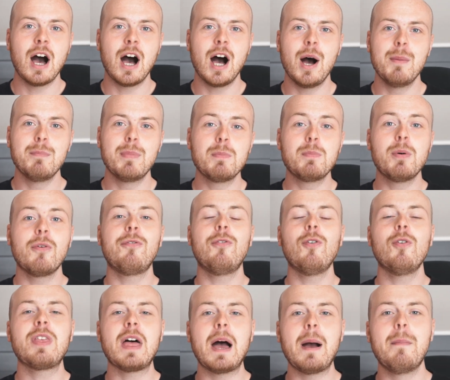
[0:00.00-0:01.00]
But
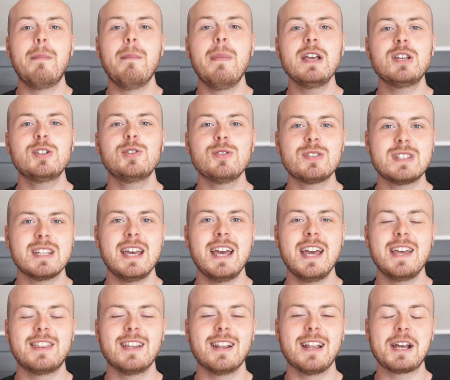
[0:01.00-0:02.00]
before that, make sure to
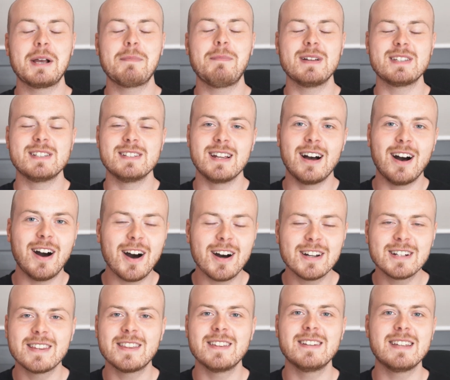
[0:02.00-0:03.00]
hit the like button
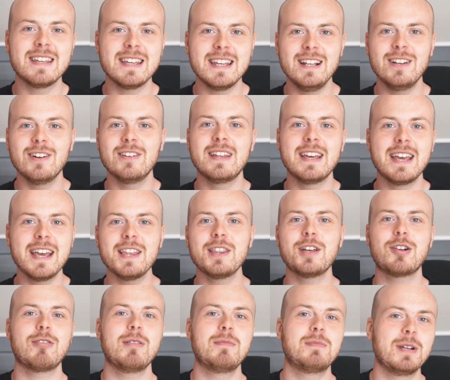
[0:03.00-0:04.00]
harder than Elon hit
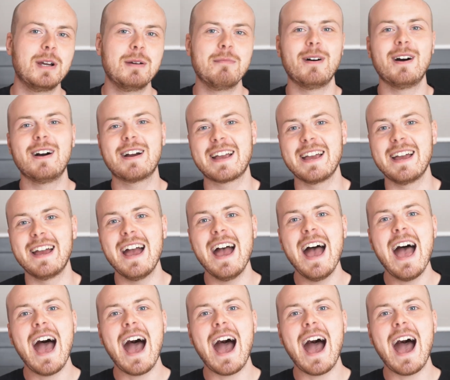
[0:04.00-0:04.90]
the crypto market,